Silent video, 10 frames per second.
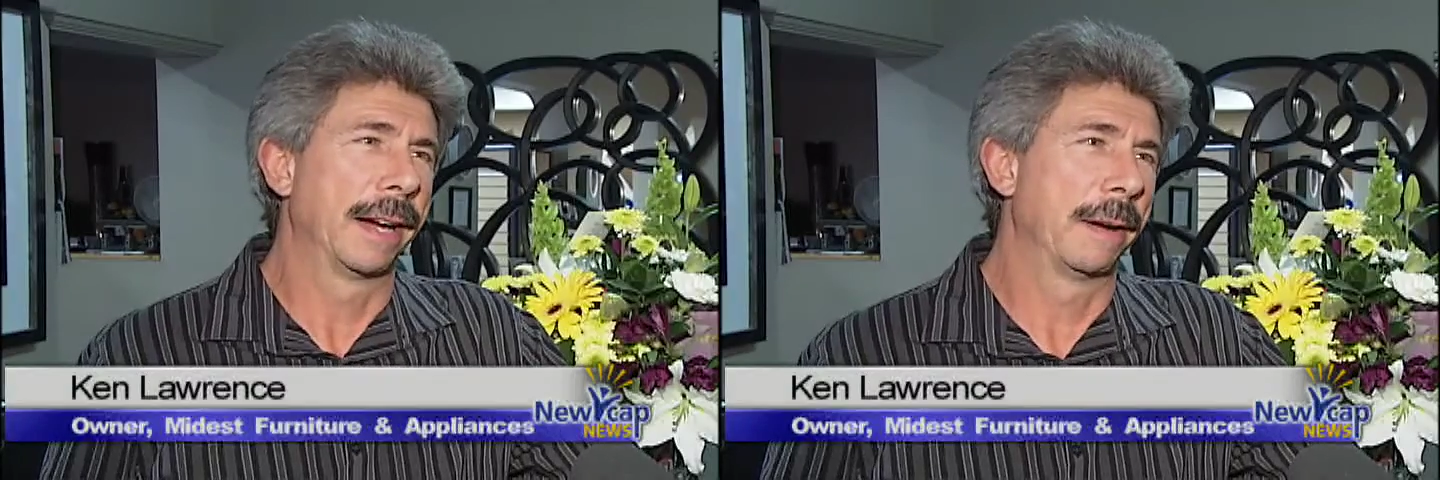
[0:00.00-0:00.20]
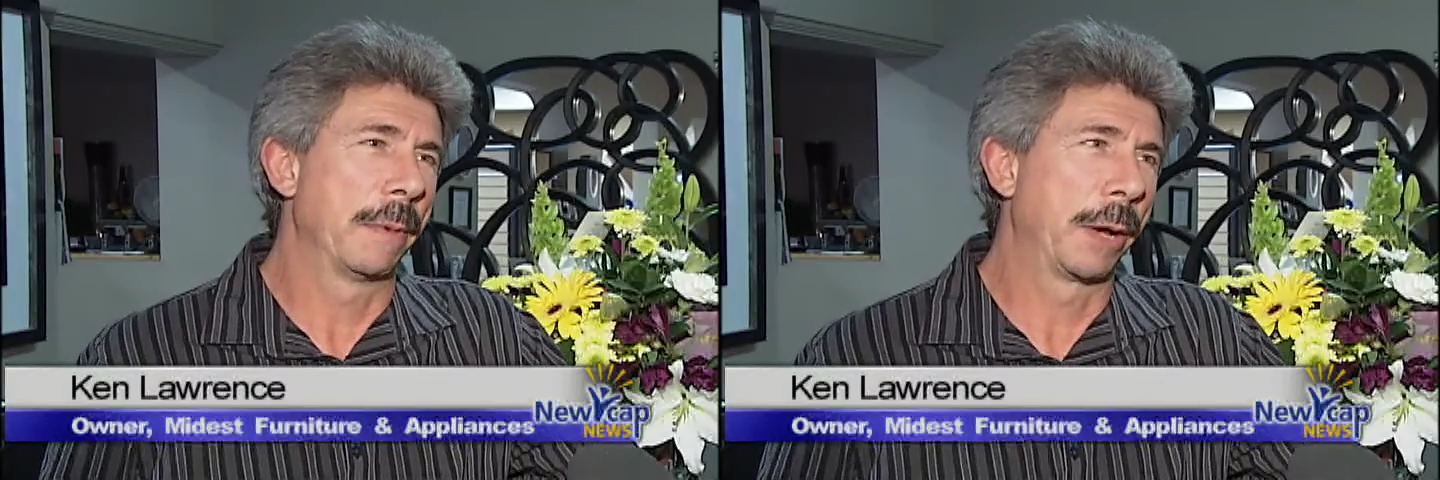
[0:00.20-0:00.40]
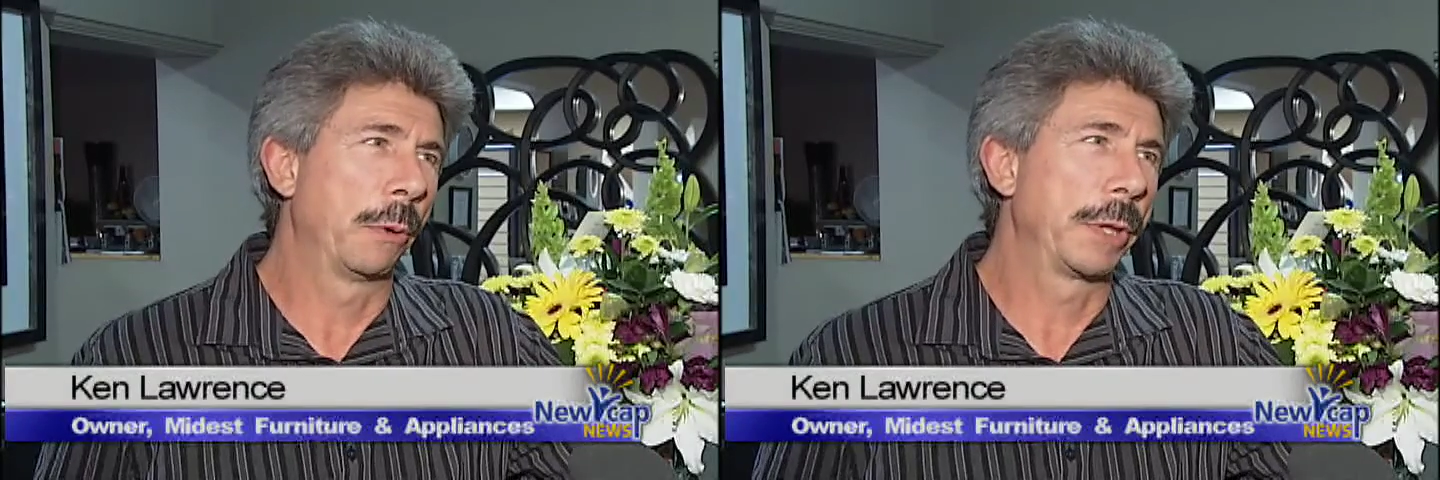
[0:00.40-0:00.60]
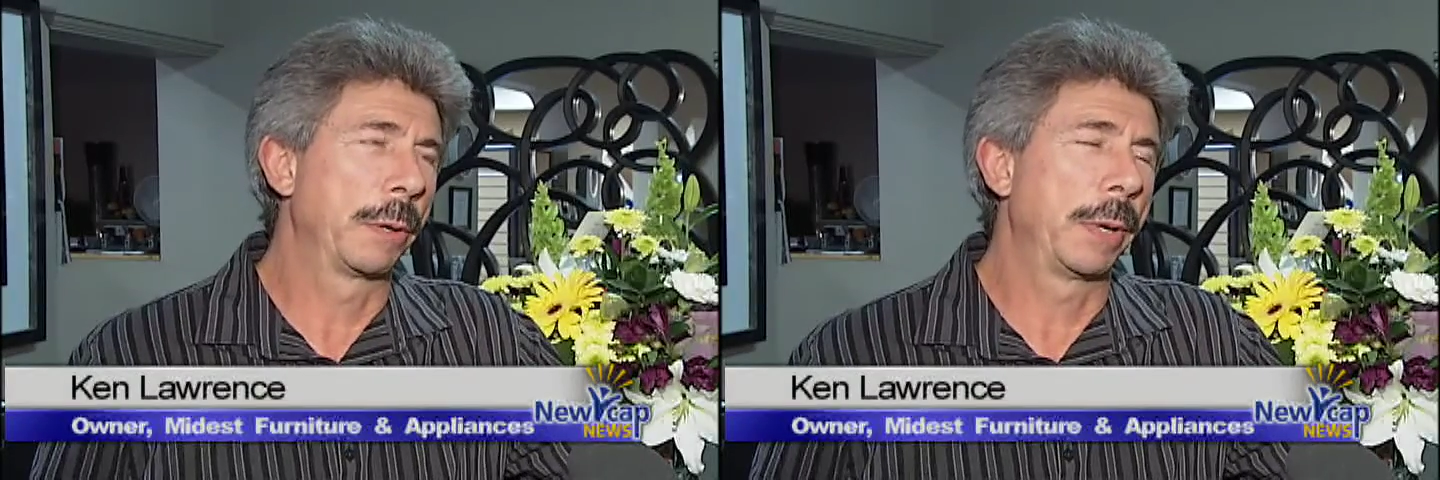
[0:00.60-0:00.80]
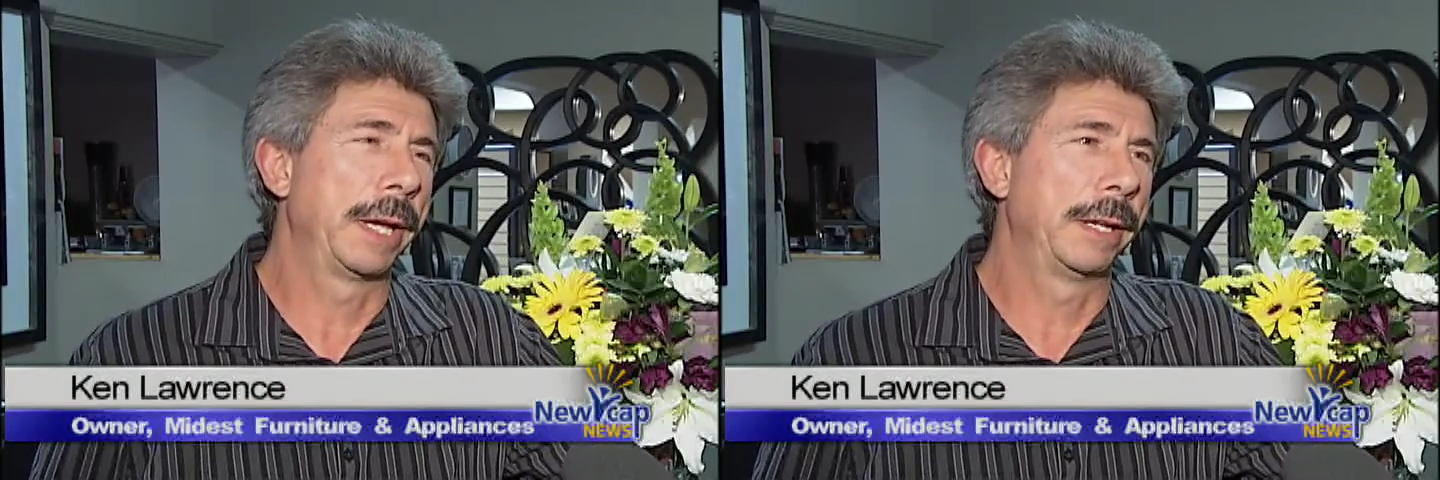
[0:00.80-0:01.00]
Um, I don't
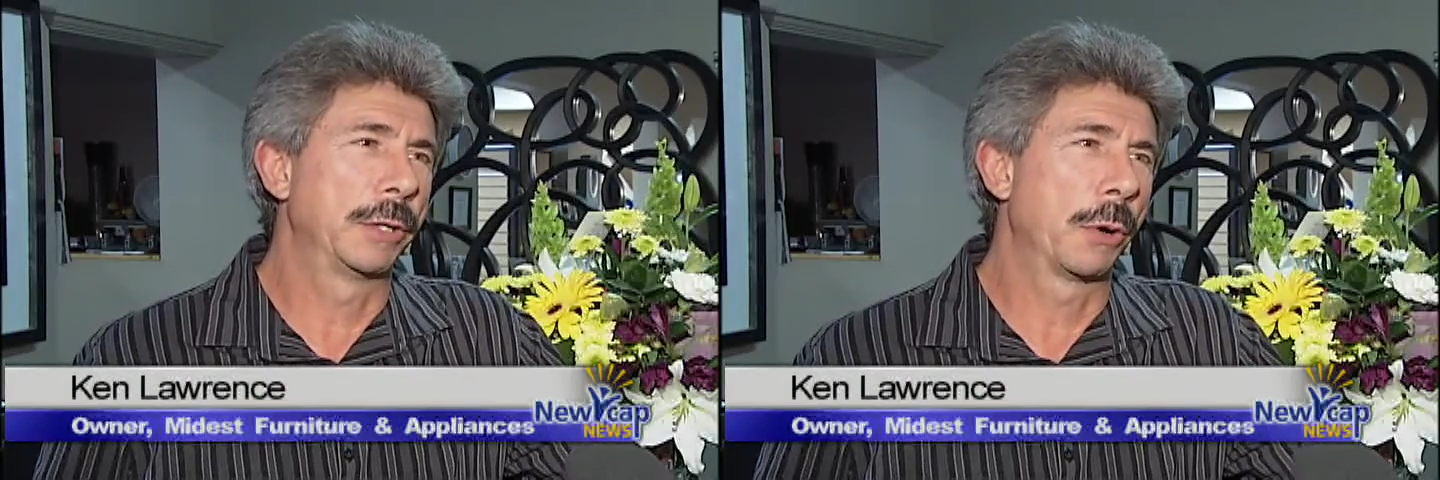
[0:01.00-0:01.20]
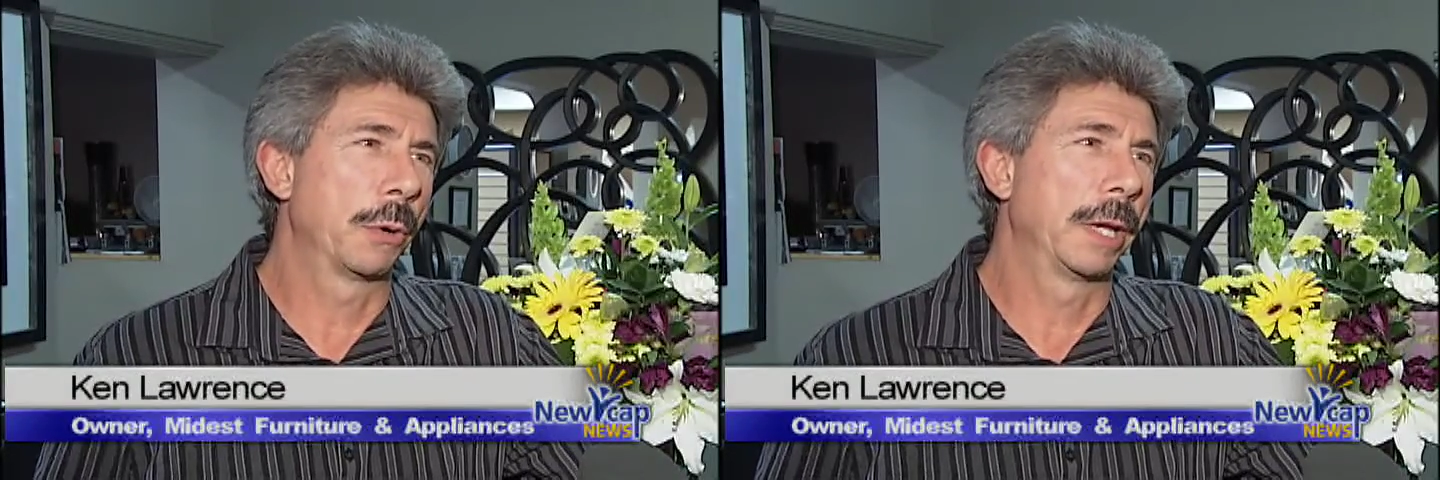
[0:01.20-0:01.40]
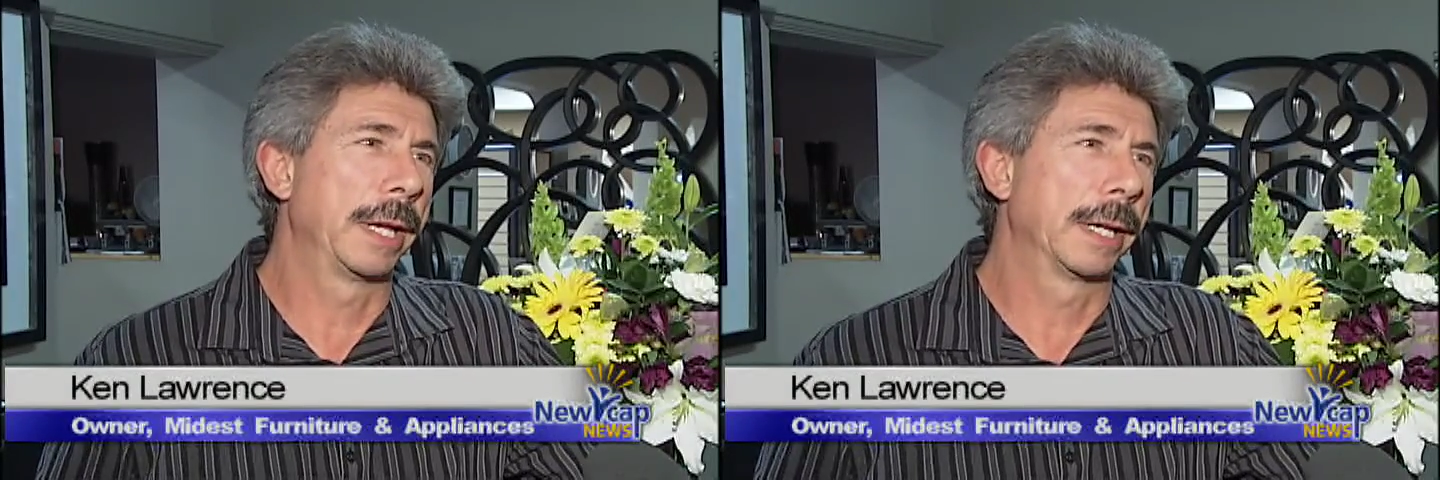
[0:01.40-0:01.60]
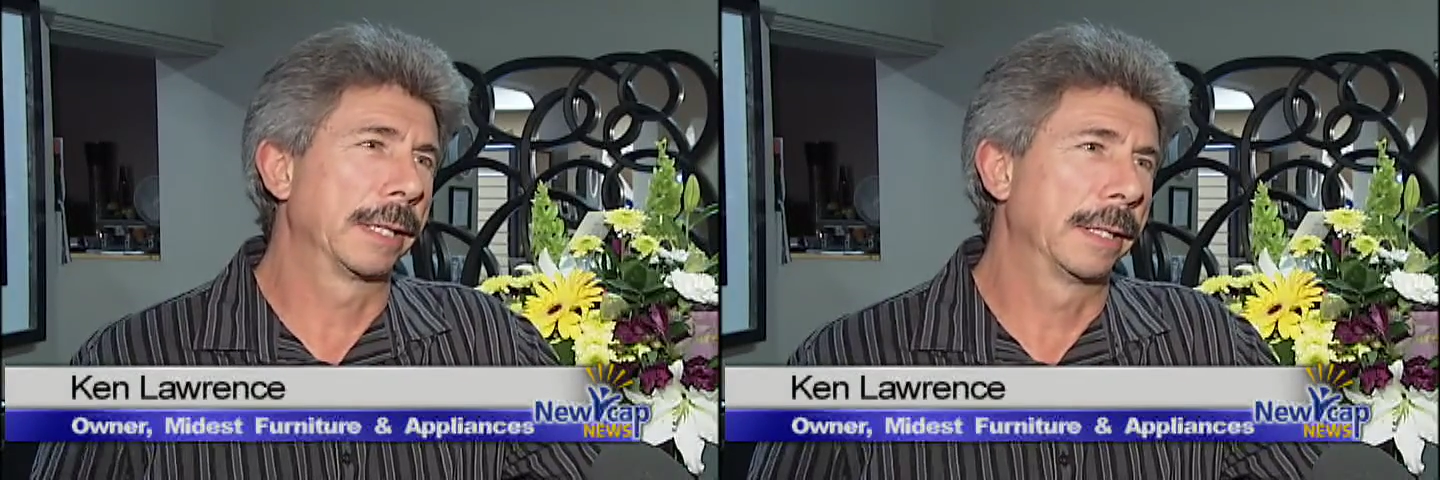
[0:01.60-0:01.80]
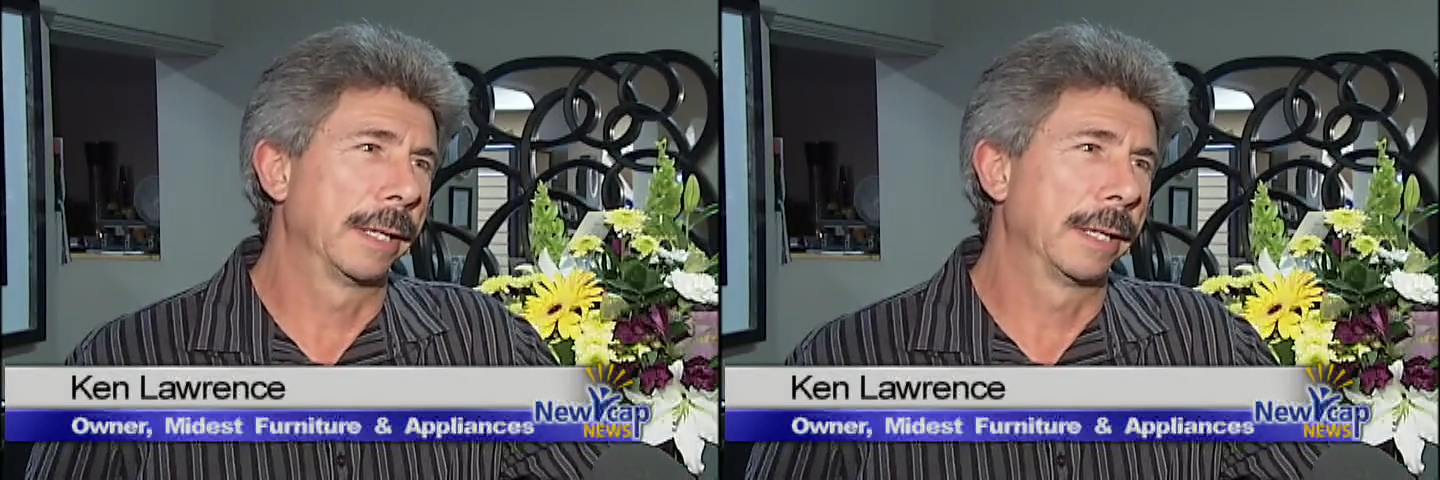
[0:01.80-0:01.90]
think we totally